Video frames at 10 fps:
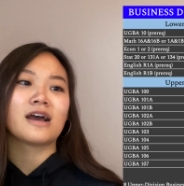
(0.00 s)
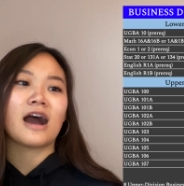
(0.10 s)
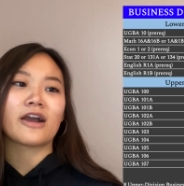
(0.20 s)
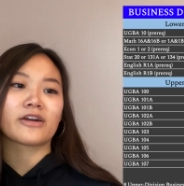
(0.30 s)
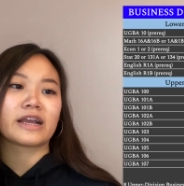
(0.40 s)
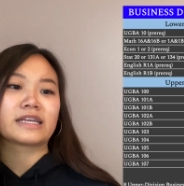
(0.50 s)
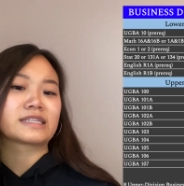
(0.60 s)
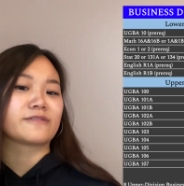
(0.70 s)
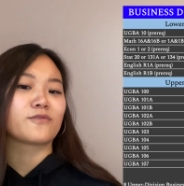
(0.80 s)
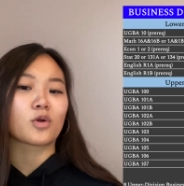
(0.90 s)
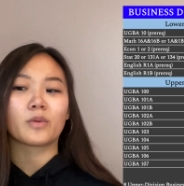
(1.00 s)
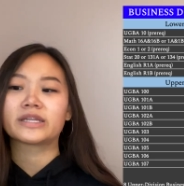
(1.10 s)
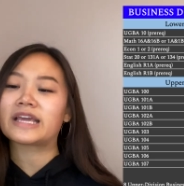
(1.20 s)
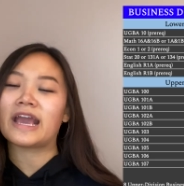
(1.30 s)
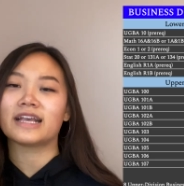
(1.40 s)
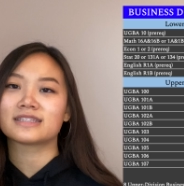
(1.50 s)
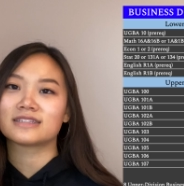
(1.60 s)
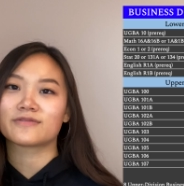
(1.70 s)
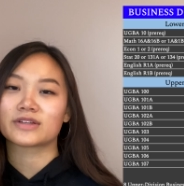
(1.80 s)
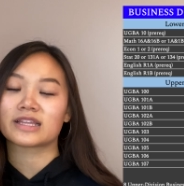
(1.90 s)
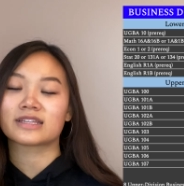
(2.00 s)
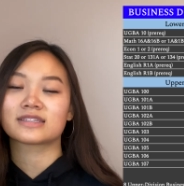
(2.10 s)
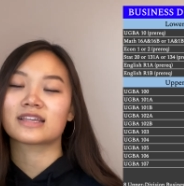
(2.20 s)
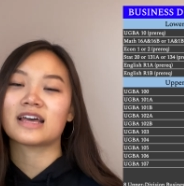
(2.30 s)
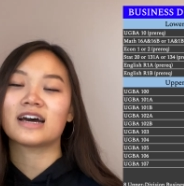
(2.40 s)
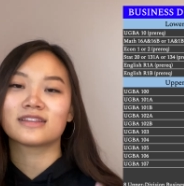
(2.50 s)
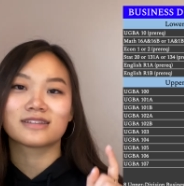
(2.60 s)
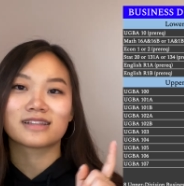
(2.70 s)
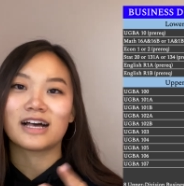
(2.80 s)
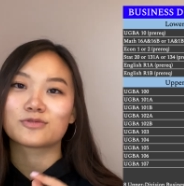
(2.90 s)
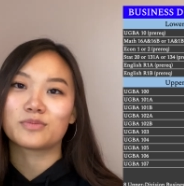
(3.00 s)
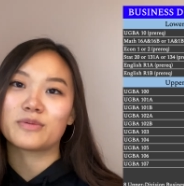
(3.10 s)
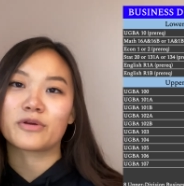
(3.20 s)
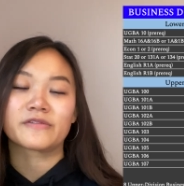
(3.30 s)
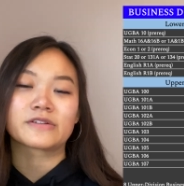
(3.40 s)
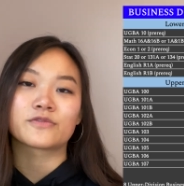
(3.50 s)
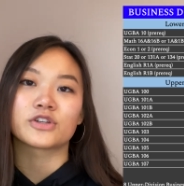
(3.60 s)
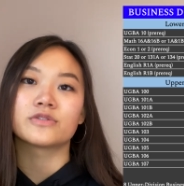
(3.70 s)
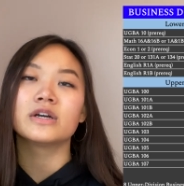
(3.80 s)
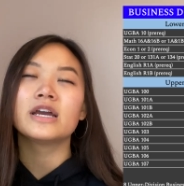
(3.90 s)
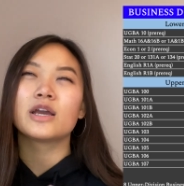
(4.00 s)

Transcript: and 401ks and different things like that. This class would be perfect for you.